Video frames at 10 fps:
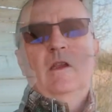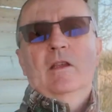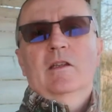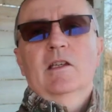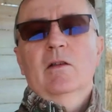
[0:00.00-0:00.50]

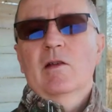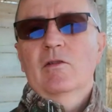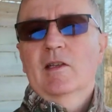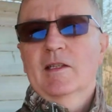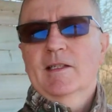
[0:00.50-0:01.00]
The
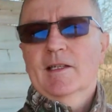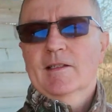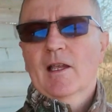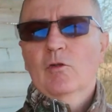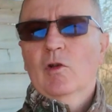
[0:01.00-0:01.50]

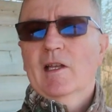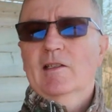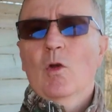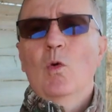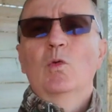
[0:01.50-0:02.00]
200-600 has
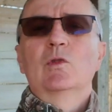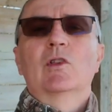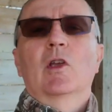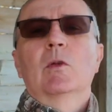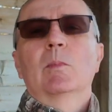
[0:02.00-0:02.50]

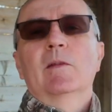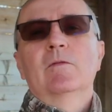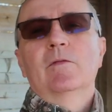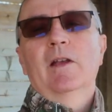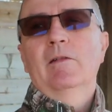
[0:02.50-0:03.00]
also been
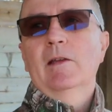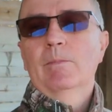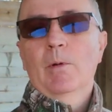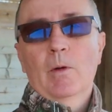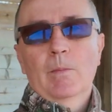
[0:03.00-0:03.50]
very
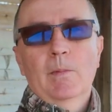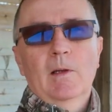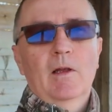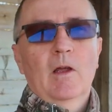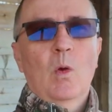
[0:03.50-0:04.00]

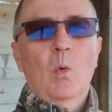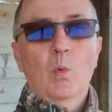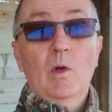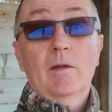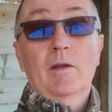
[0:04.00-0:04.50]
popular
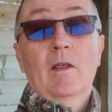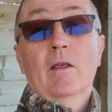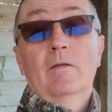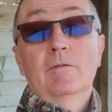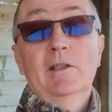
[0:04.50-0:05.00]
with
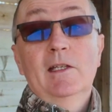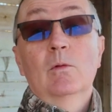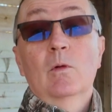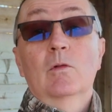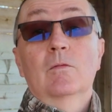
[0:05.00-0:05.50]

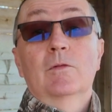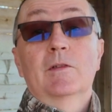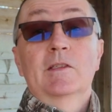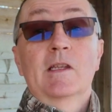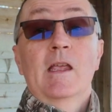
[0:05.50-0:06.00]

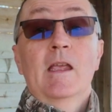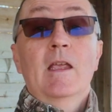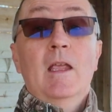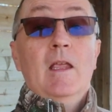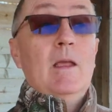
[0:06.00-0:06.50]
videographers,
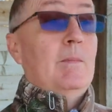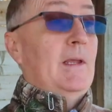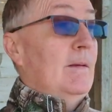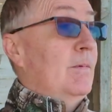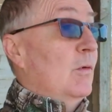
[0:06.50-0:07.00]

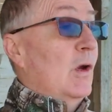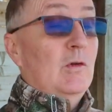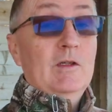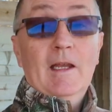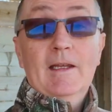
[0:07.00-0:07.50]
people who
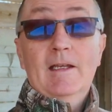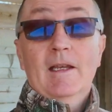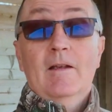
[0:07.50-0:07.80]
take